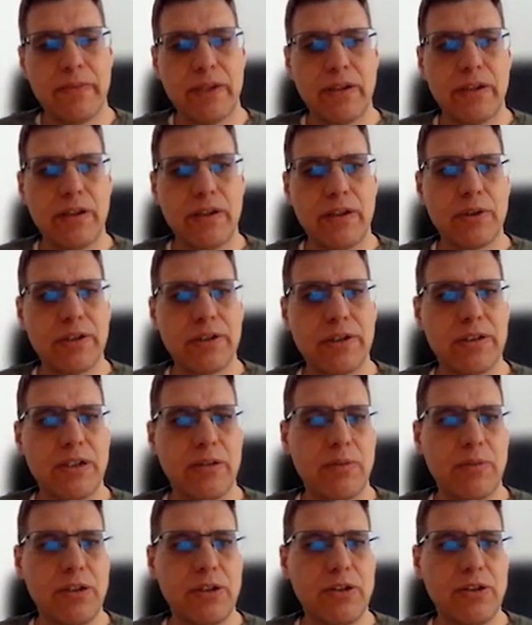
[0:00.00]
and there were
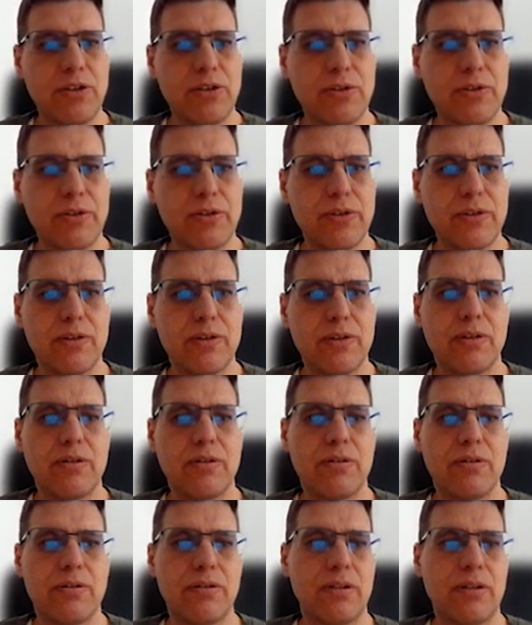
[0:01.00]
some issues
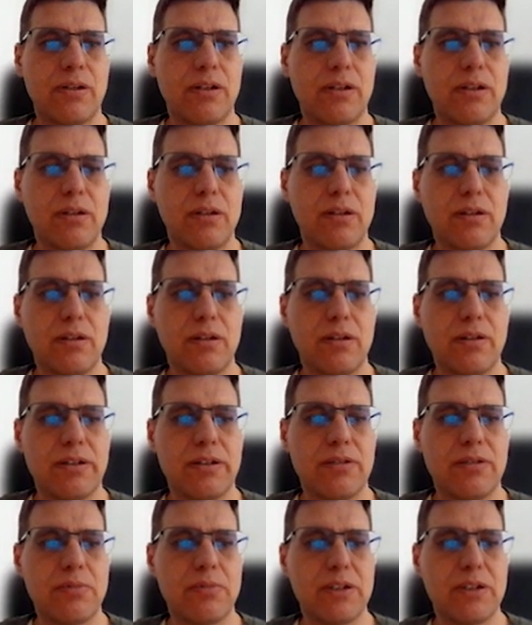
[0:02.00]
in
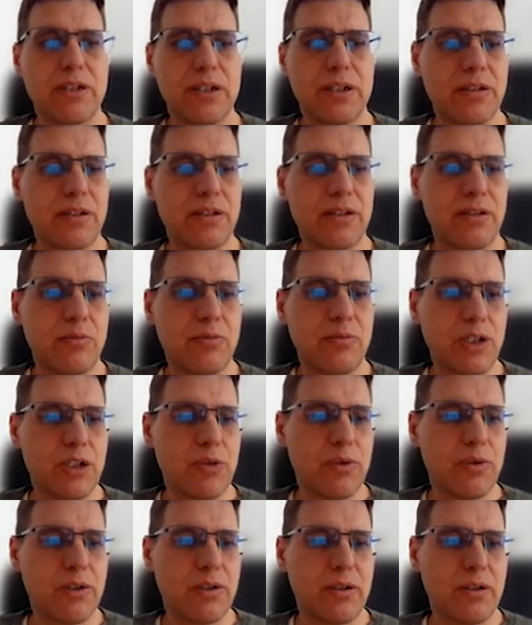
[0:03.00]
SIM16
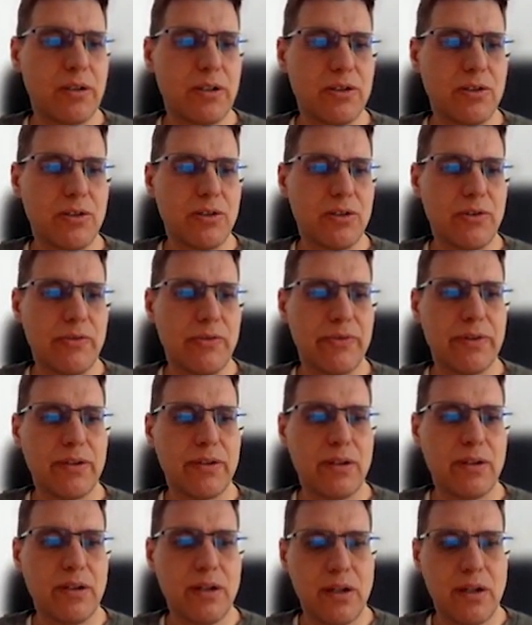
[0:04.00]
which were resolved